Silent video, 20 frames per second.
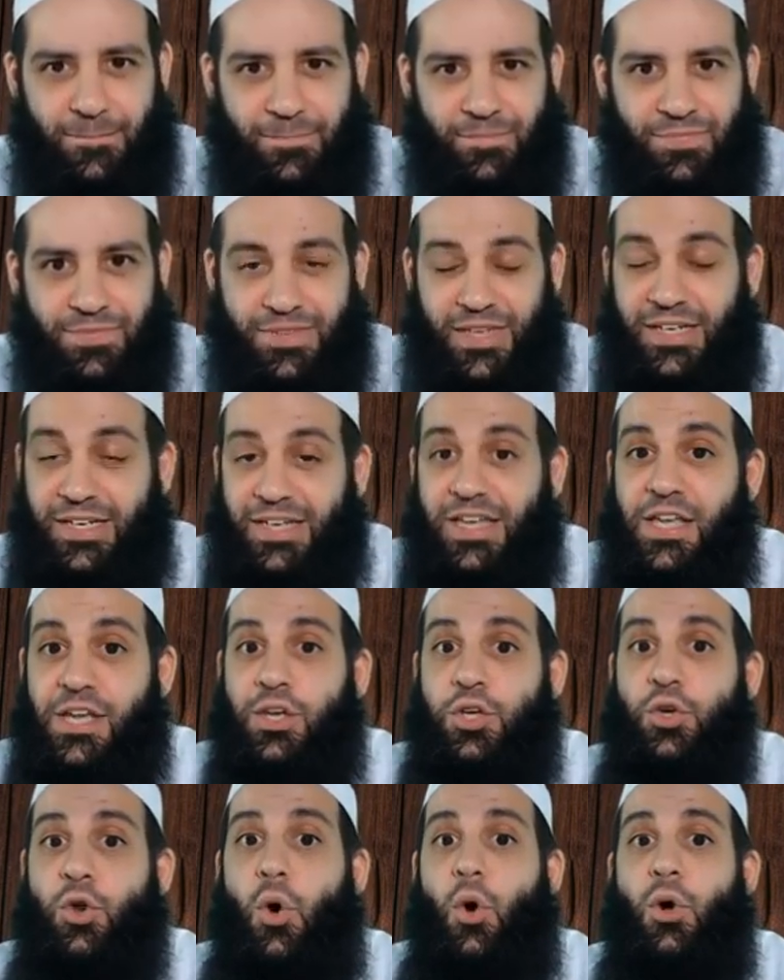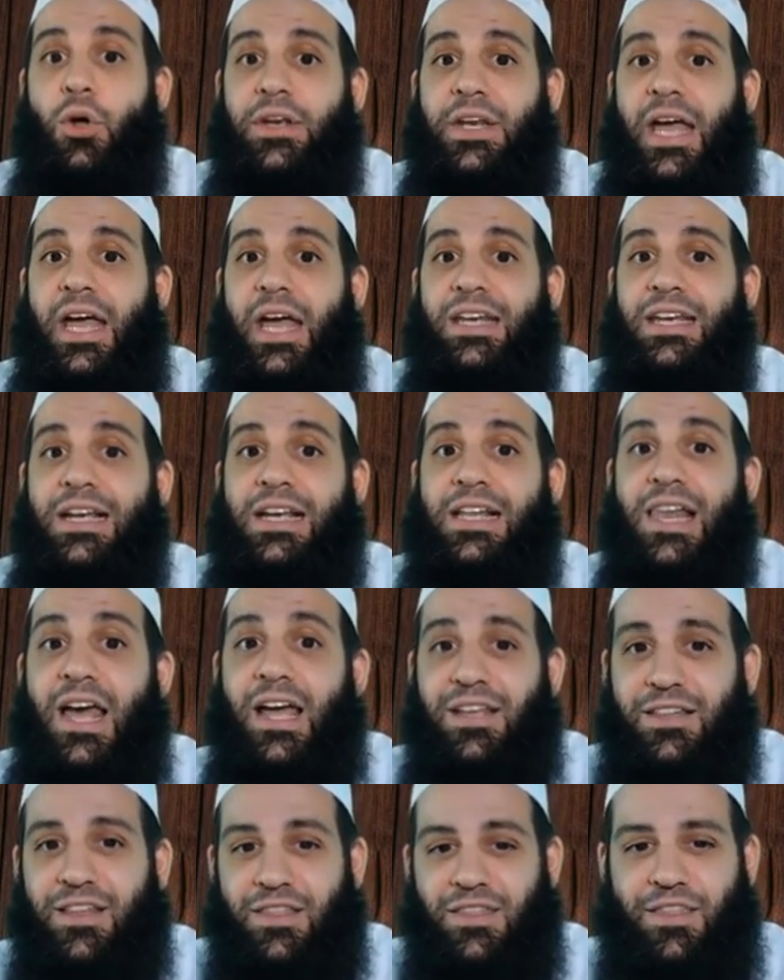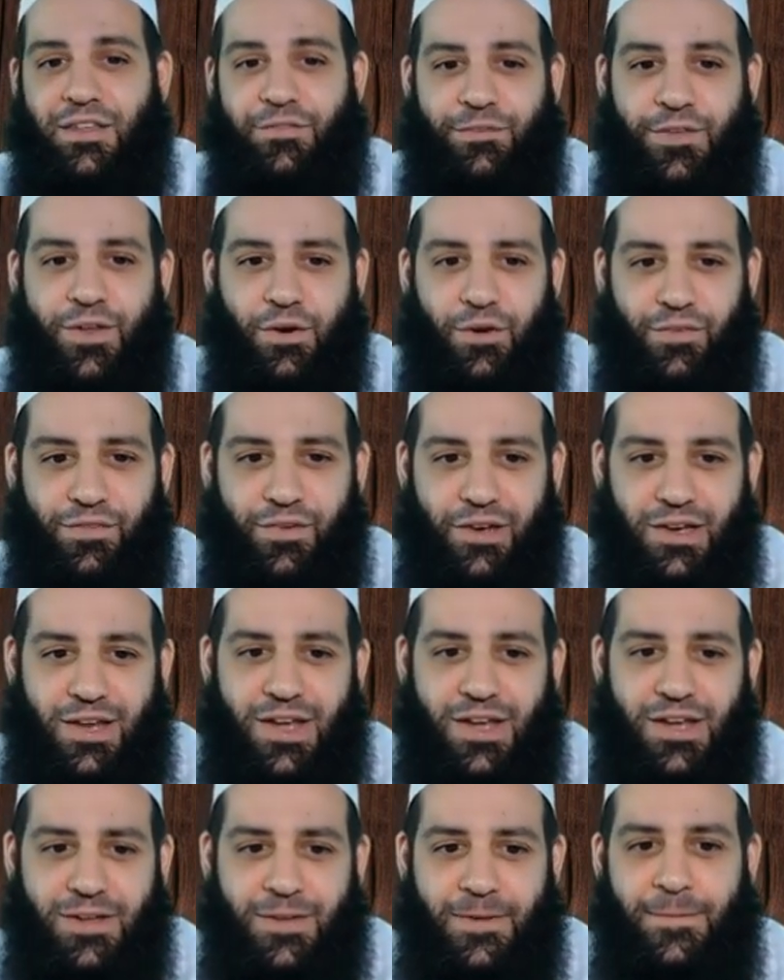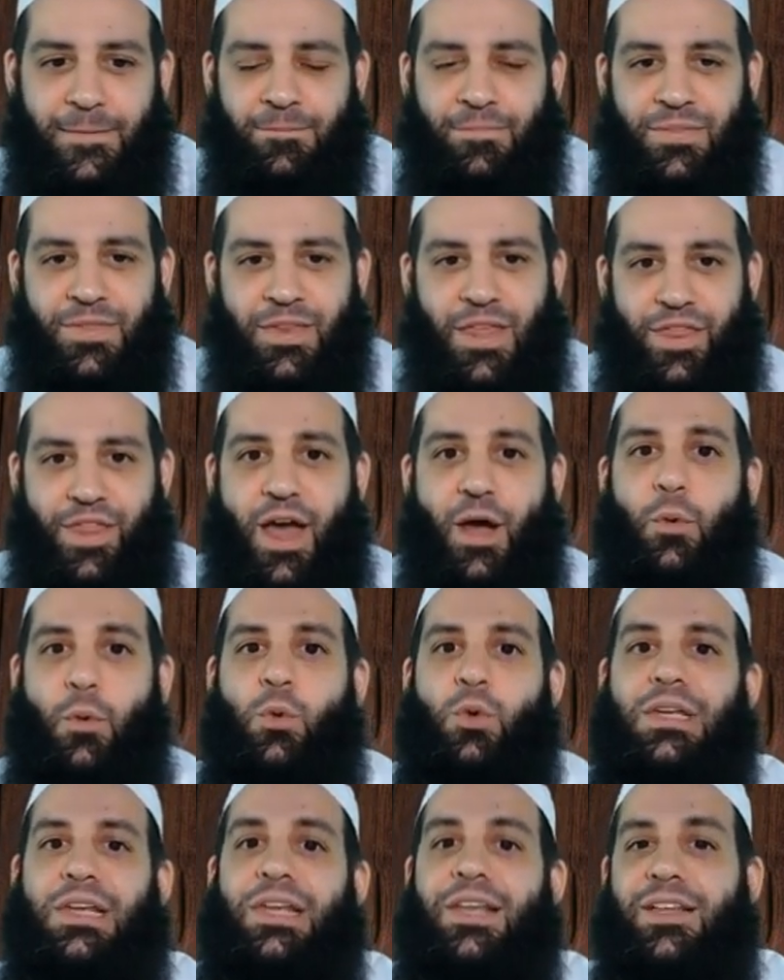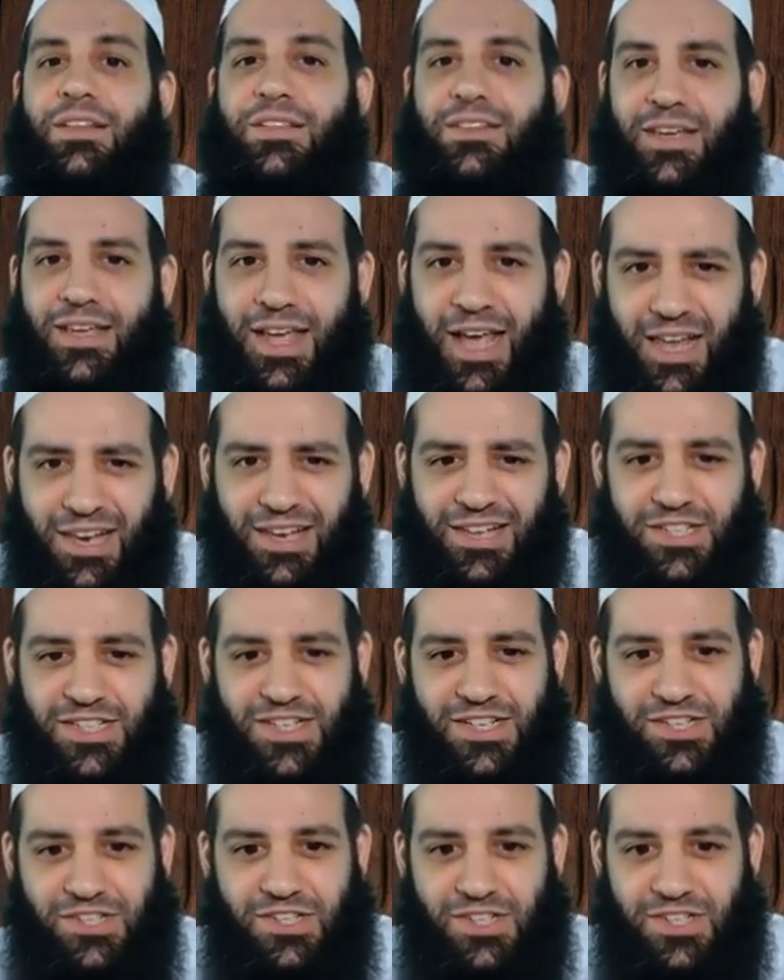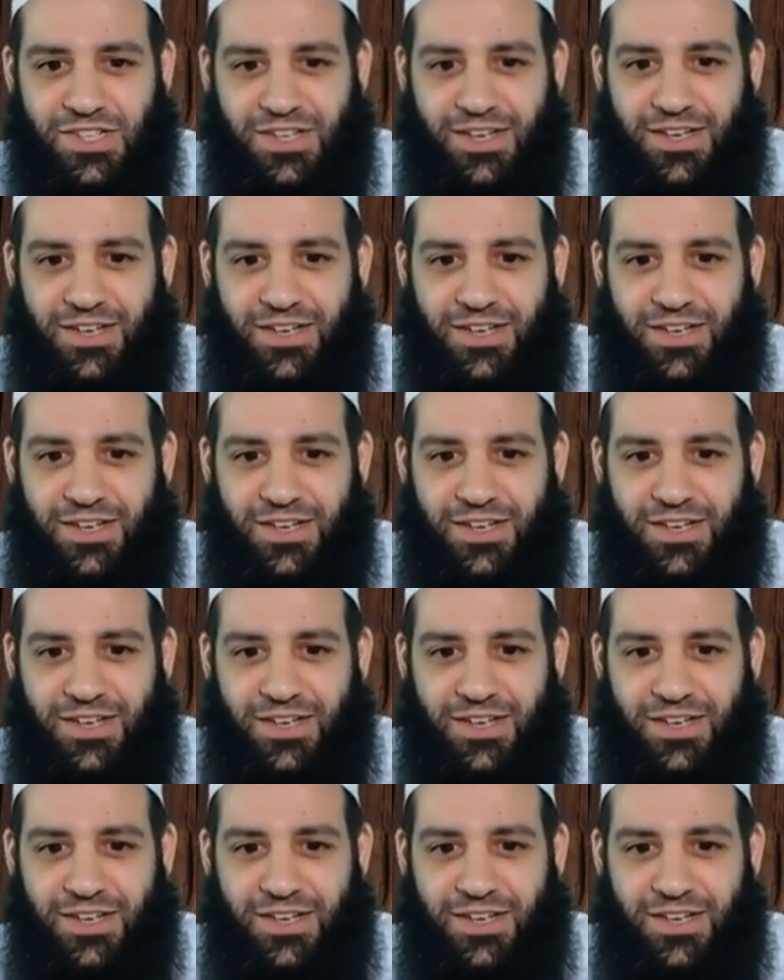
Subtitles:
that he ignored and neglected the fear of Allah, that would lead to carelessness.